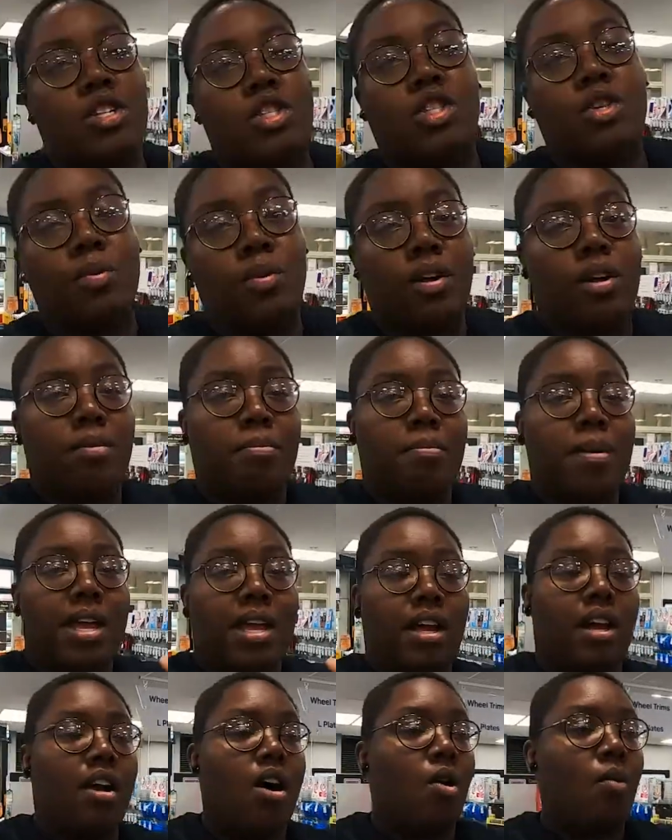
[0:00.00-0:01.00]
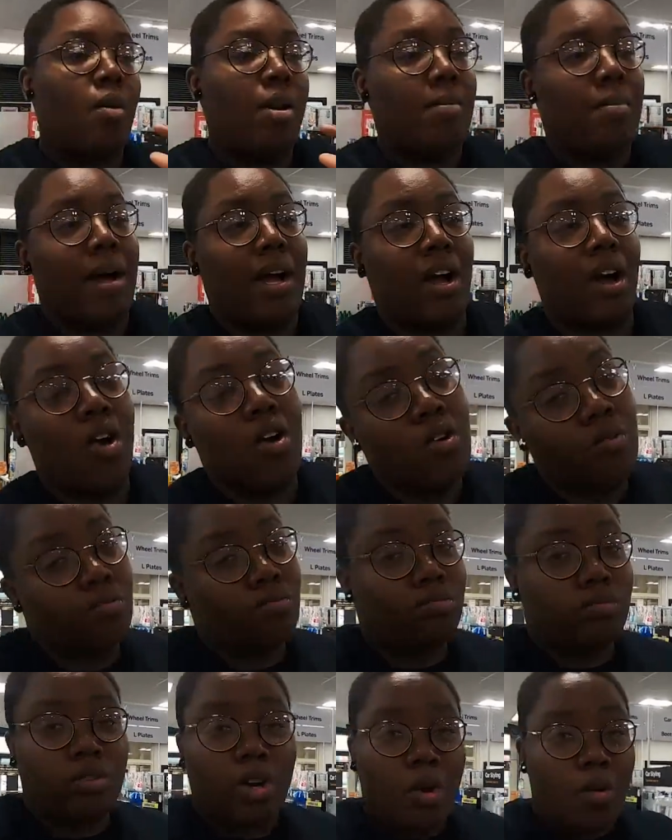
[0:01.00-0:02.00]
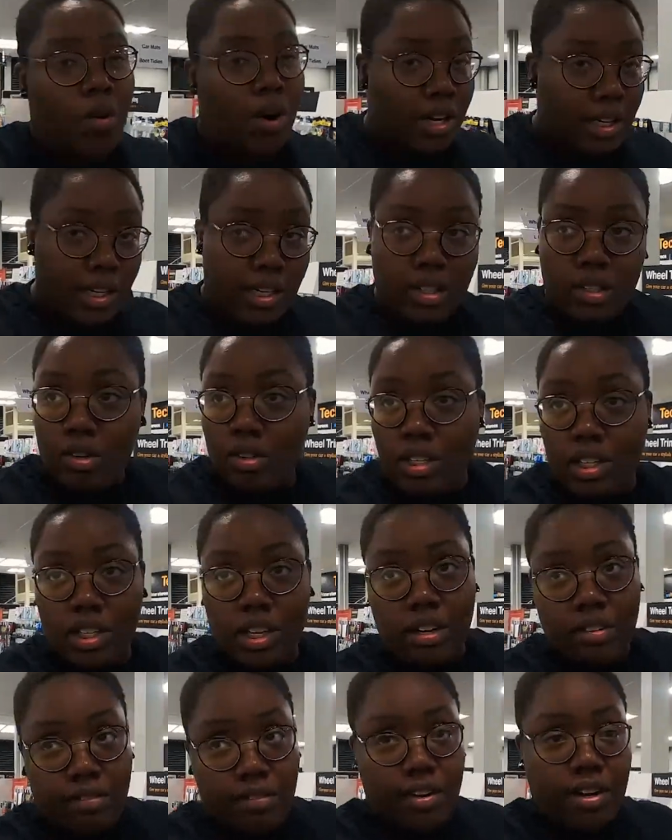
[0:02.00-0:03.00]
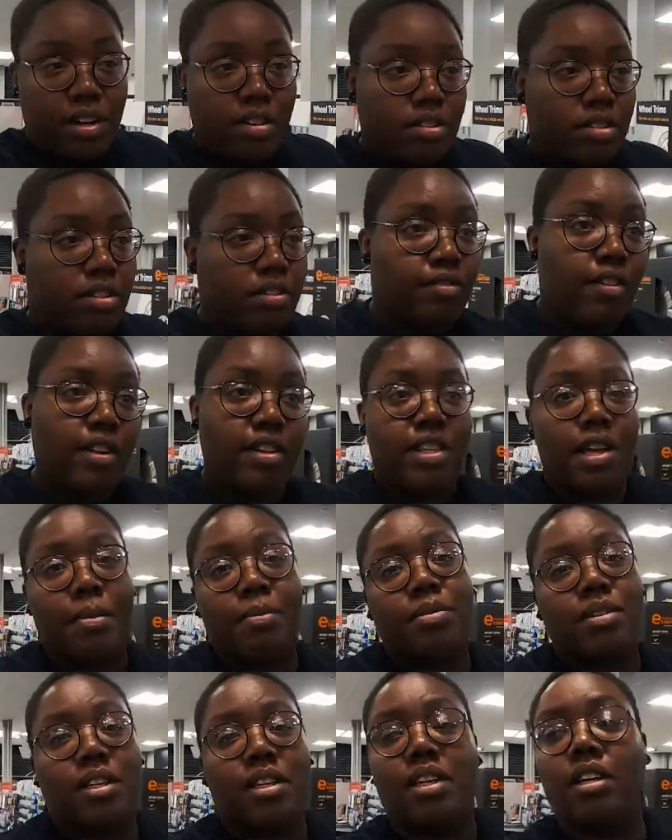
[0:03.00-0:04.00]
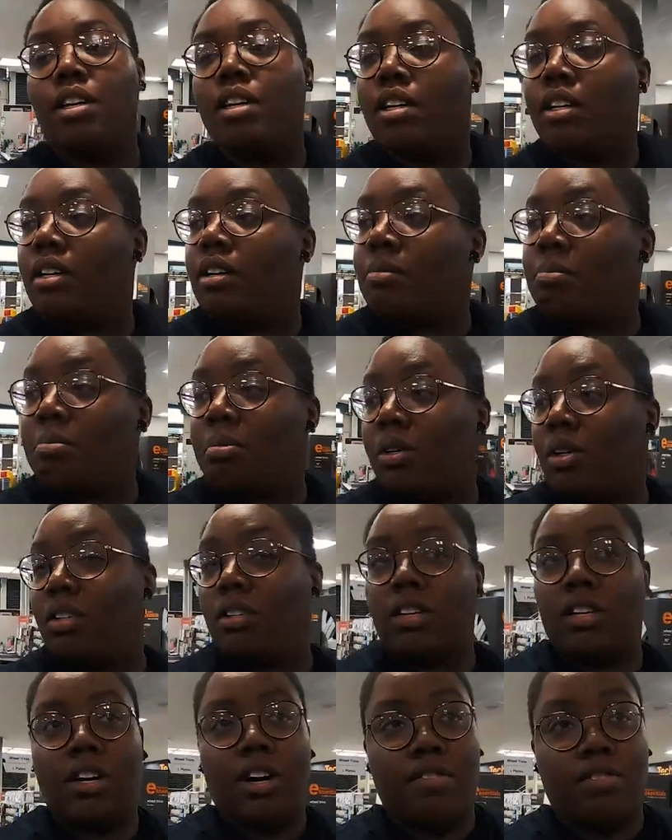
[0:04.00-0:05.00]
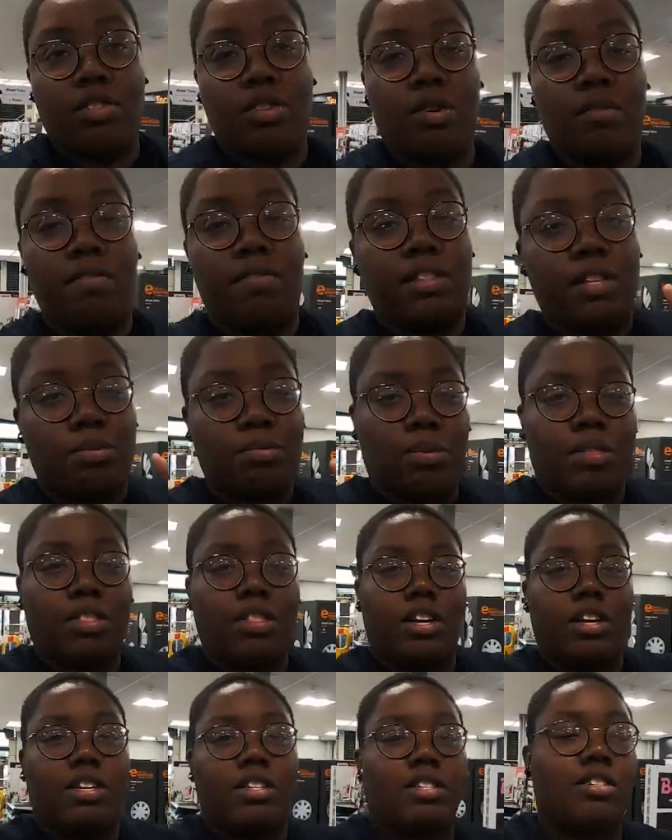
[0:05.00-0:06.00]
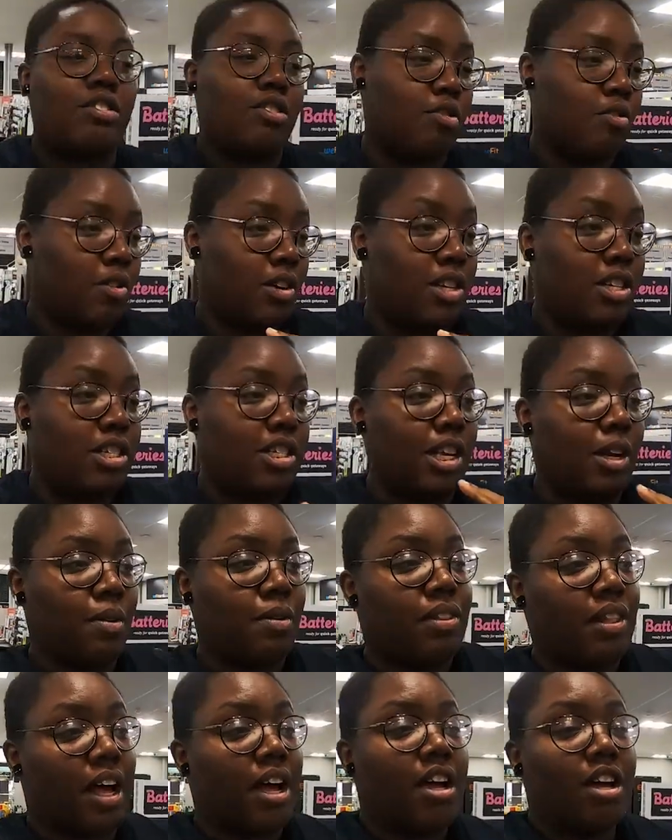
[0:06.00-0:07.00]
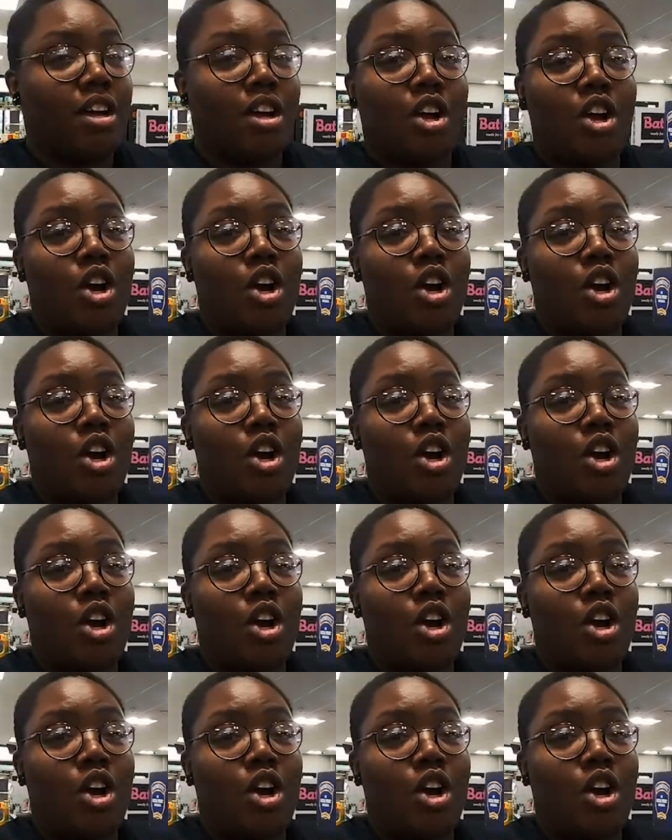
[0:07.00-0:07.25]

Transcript: So we're gonna make our way back home. Got what I need, don't need anything else. It's very tempting, but I've just come for this one thing, so I'm gonna stick with that.